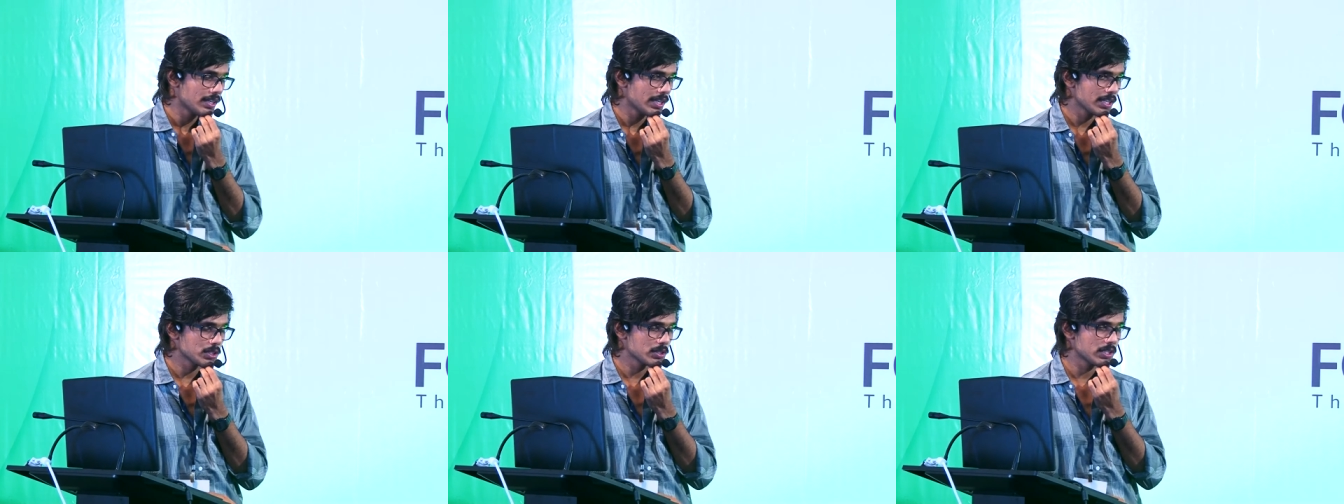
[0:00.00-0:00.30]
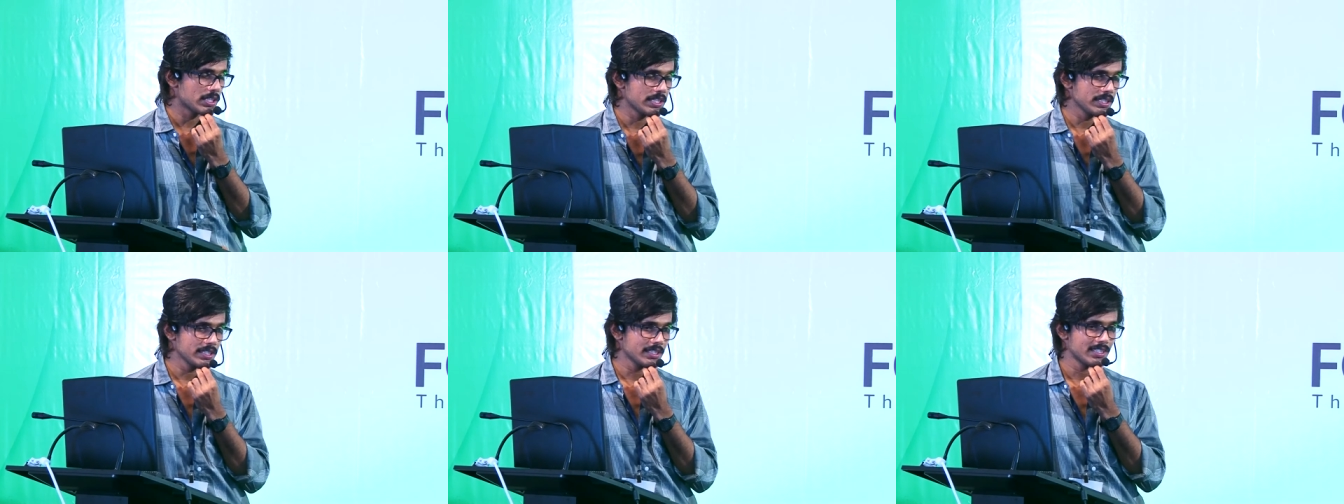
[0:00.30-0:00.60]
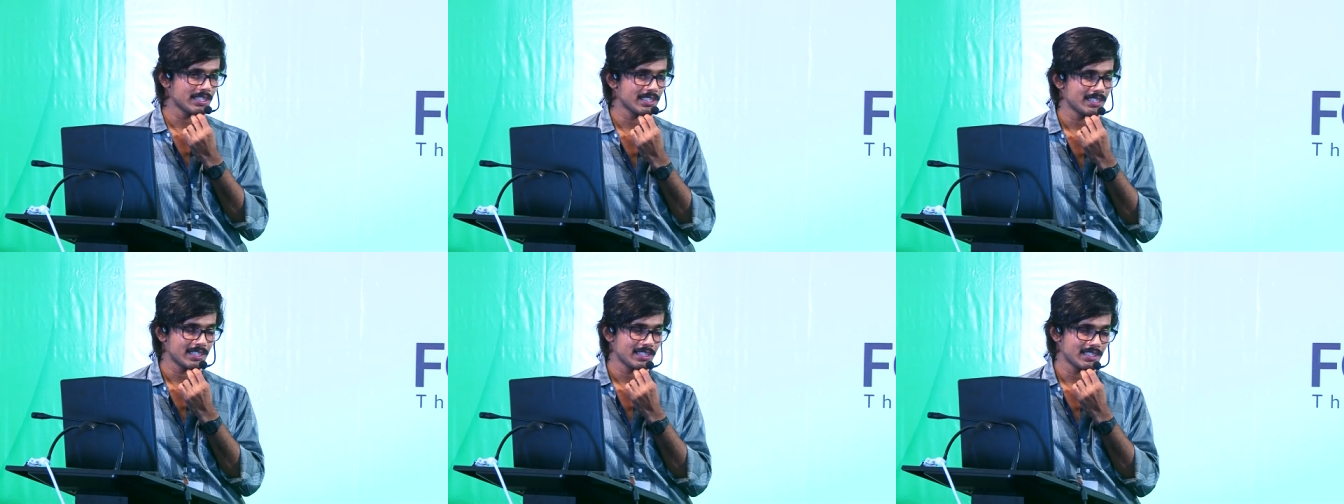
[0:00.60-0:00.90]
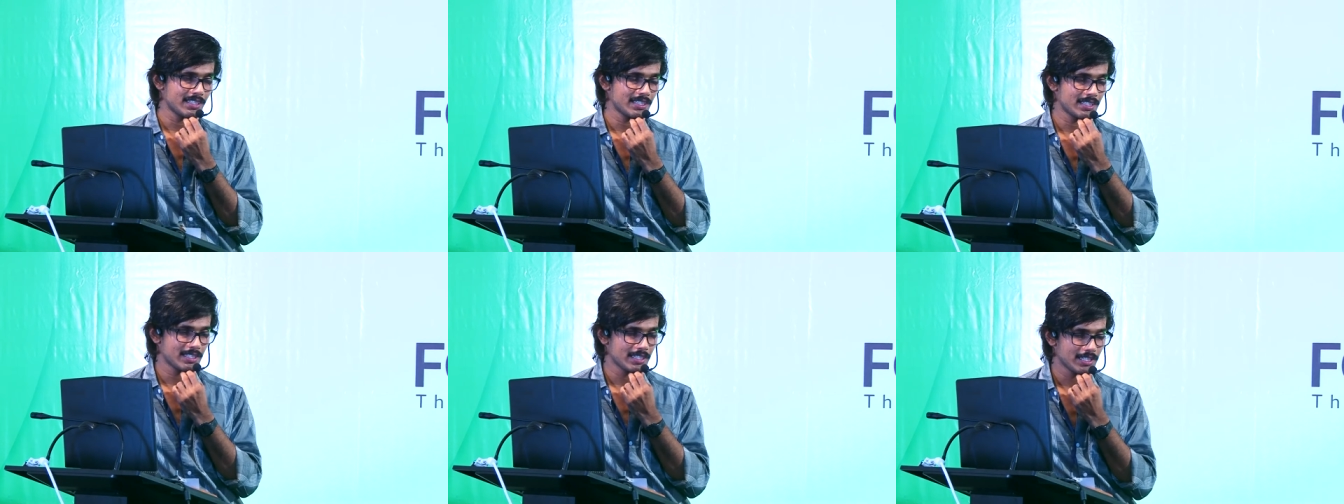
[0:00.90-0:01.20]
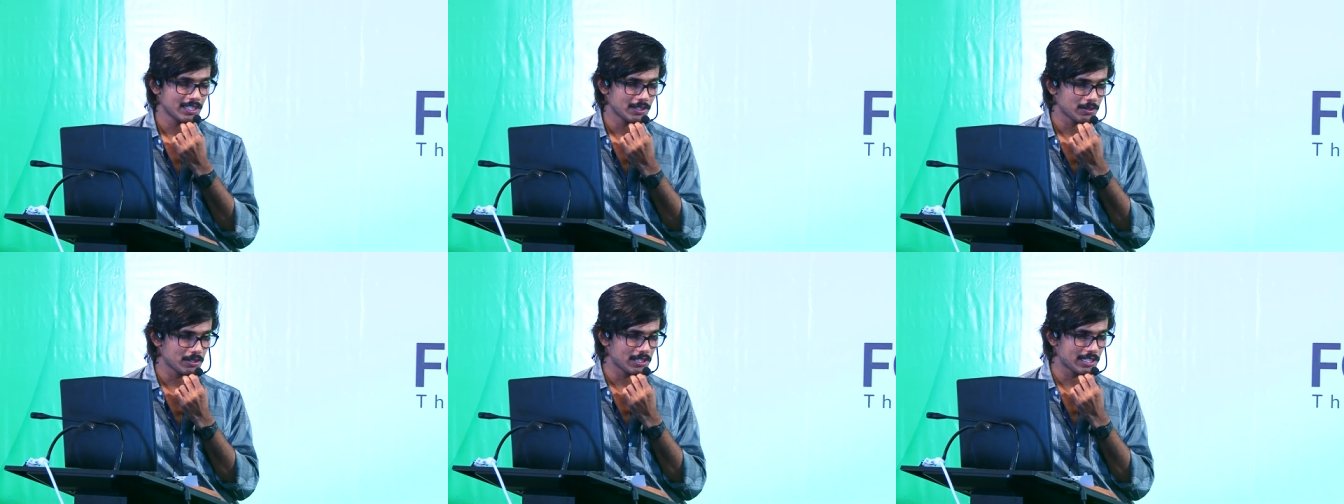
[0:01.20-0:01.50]
Actually, uh,
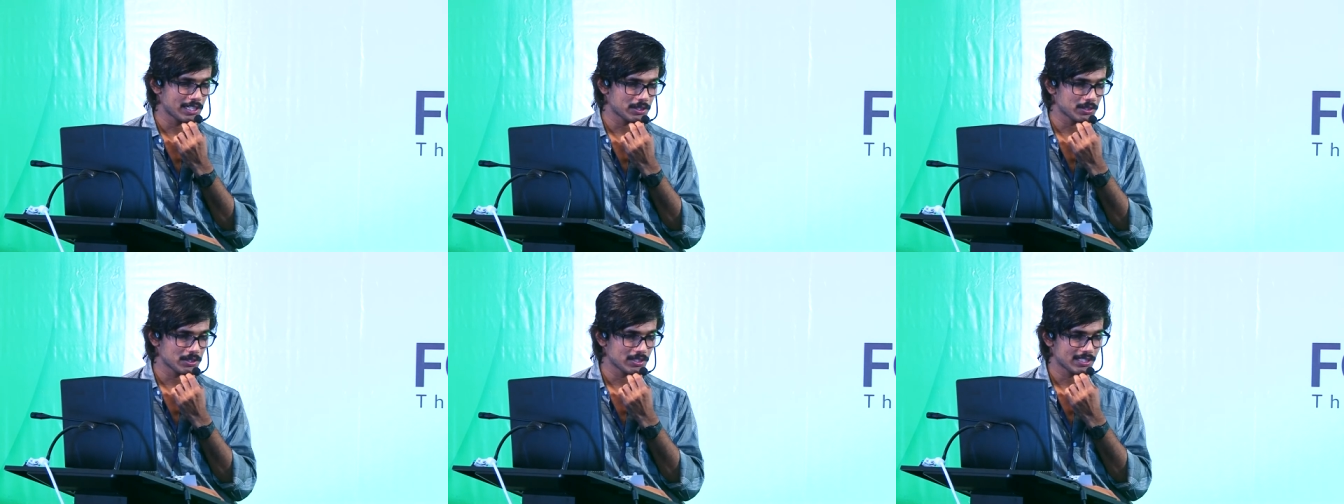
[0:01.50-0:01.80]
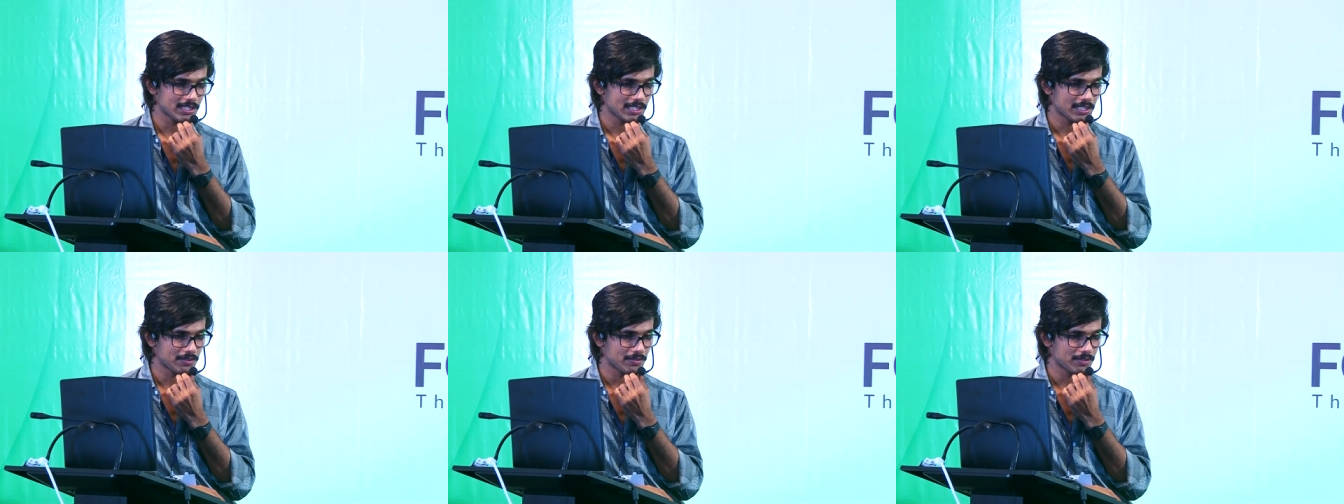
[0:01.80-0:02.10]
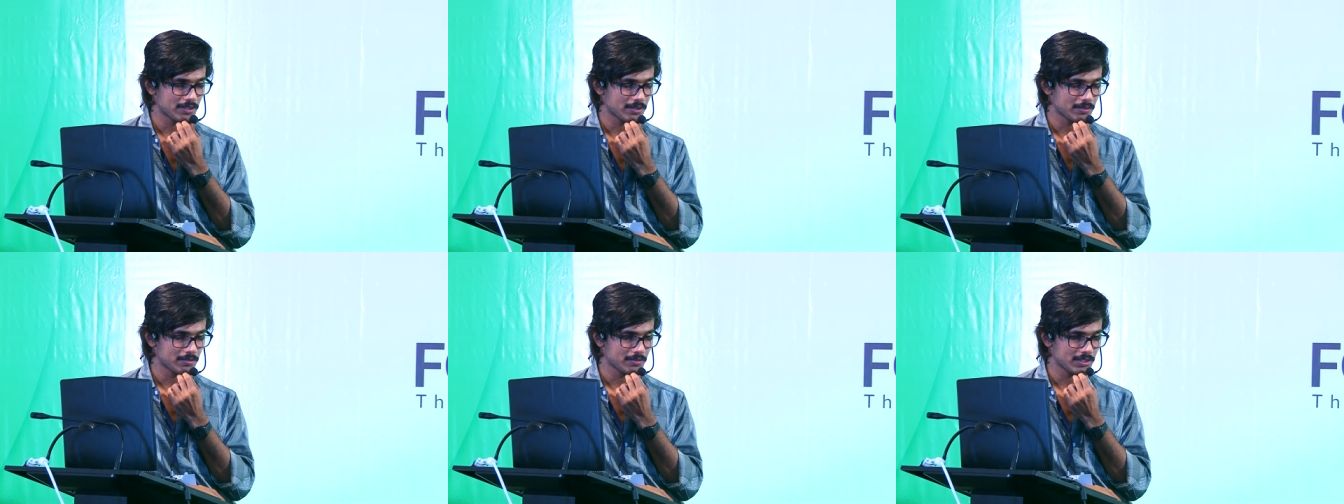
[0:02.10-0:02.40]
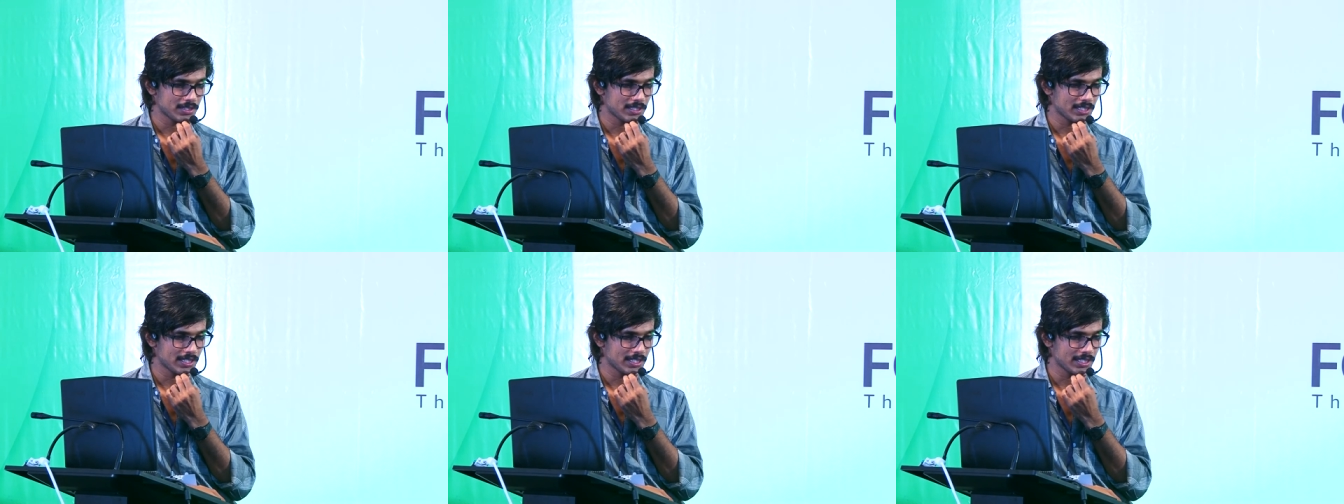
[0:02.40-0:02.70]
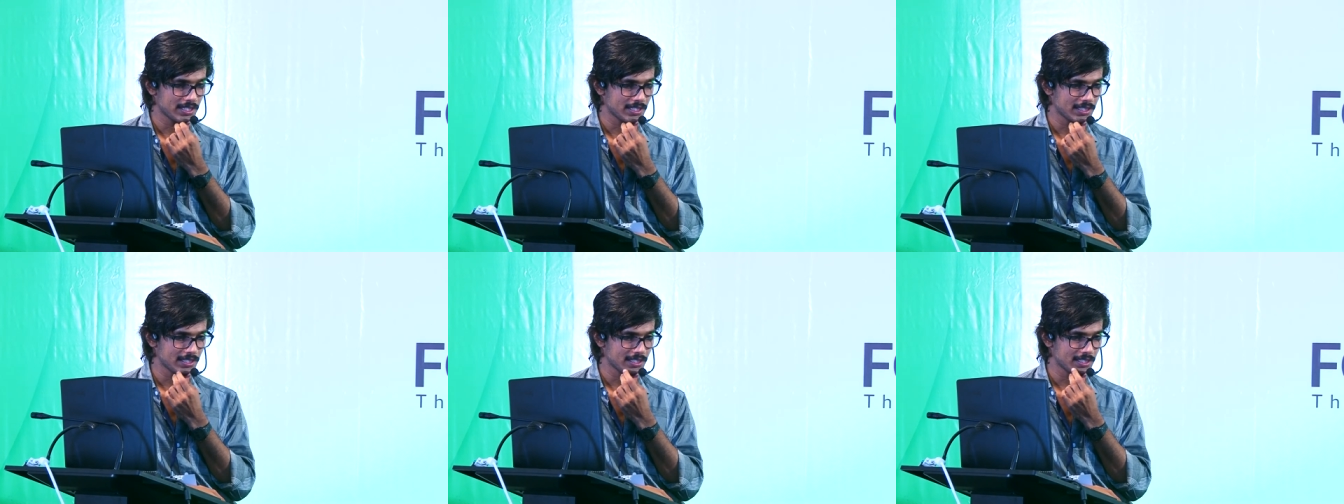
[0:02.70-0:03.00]
I would like to start from
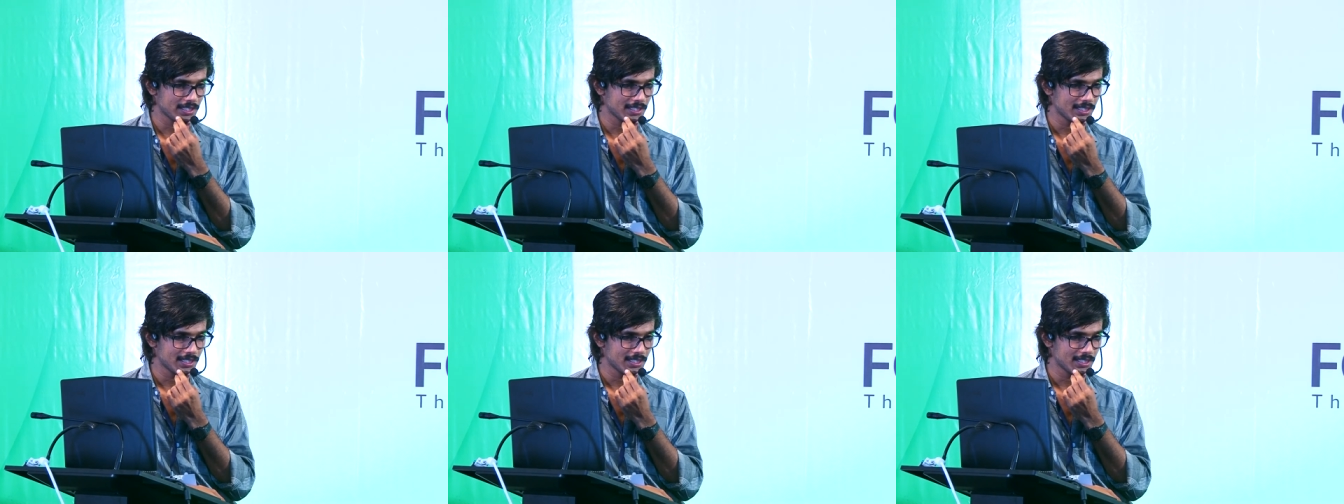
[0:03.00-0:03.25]
saying